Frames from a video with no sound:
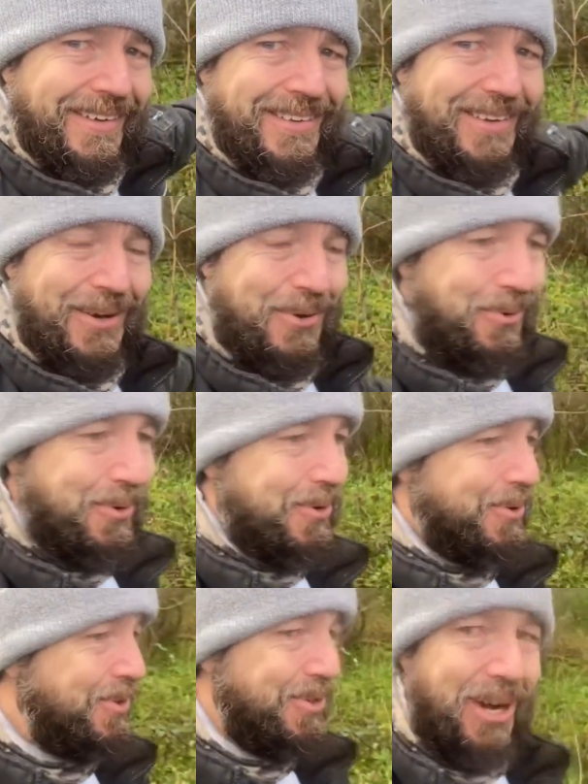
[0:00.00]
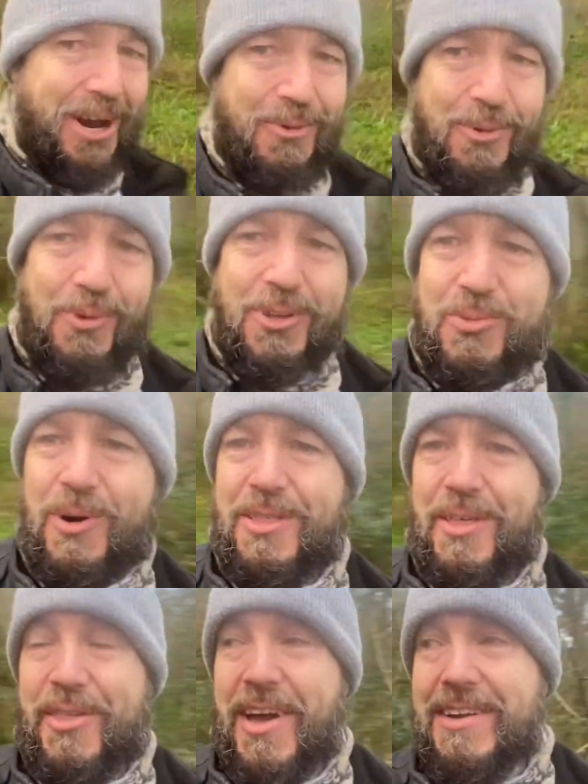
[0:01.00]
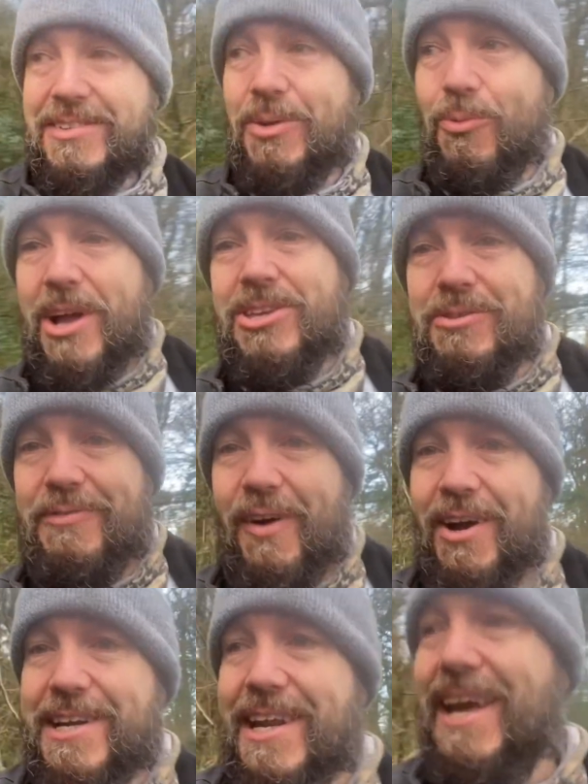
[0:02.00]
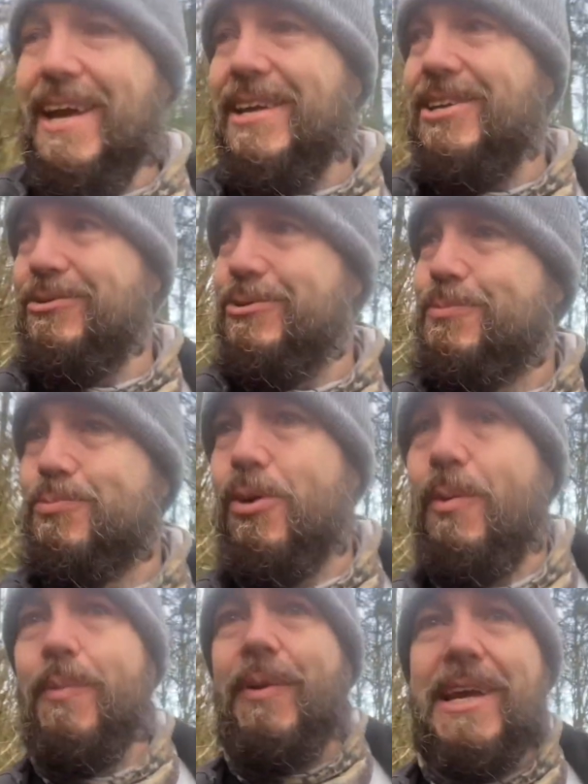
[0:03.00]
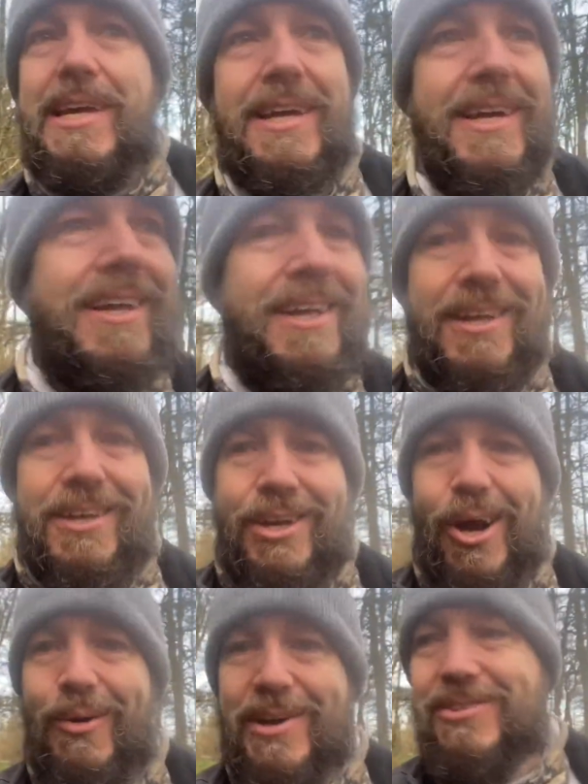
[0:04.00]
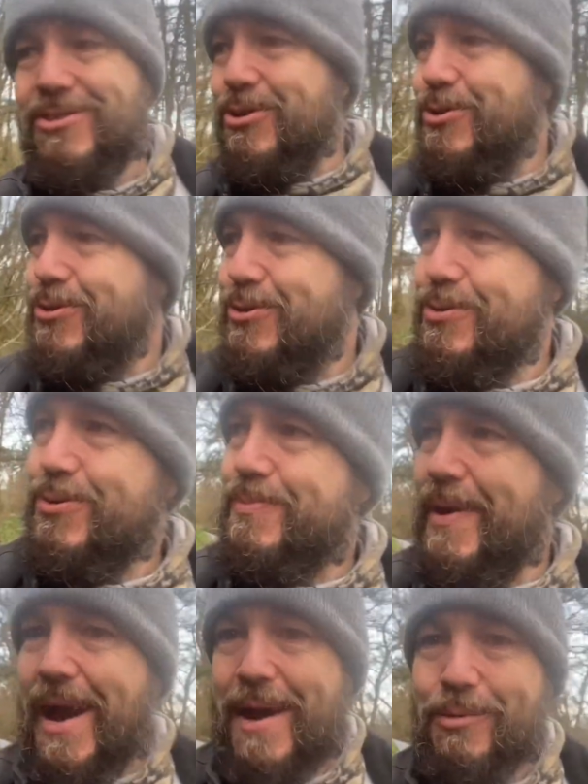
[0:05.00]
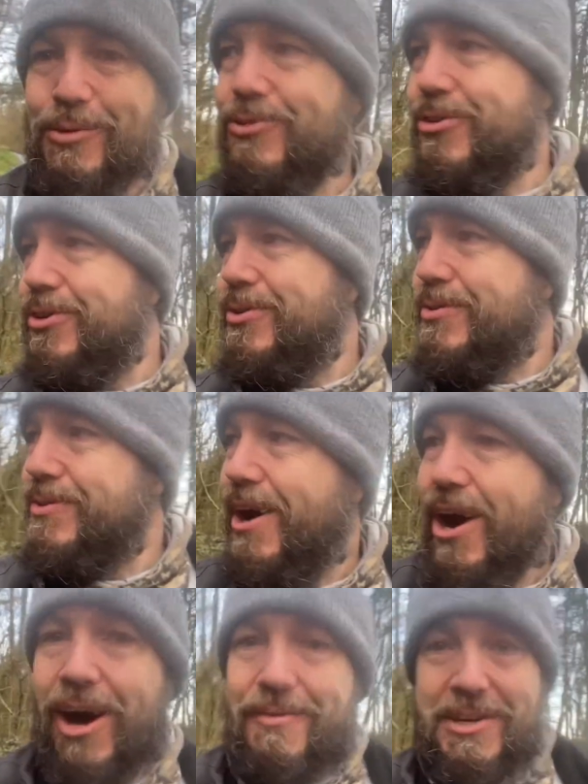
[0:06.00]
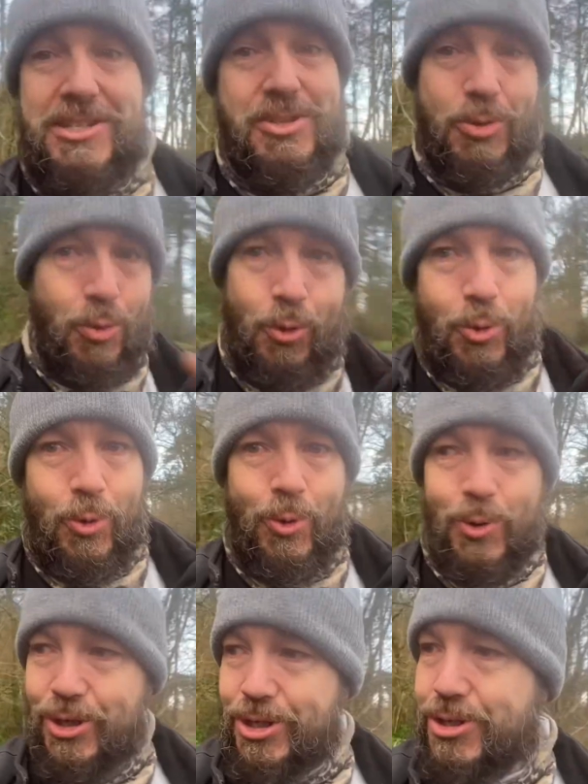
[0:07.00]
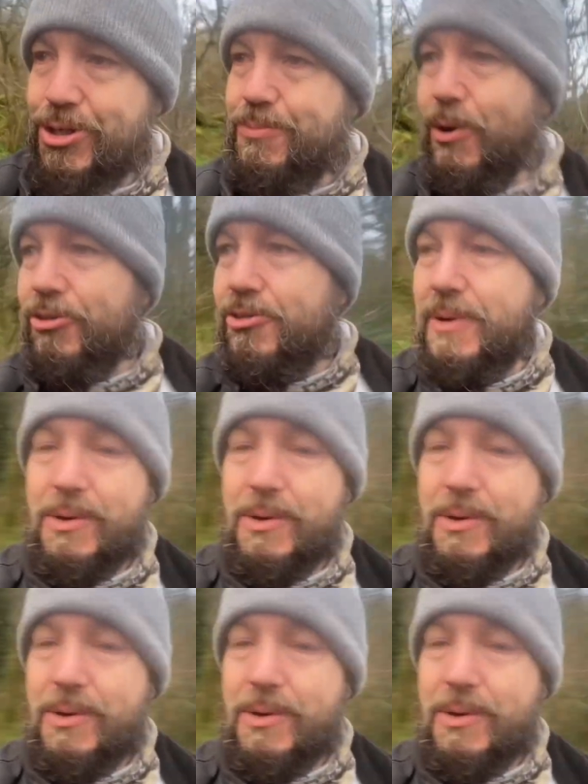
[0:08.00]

So, you know, it's one of the things that when you find it, you're probably going to be able to harvest all that you could possibly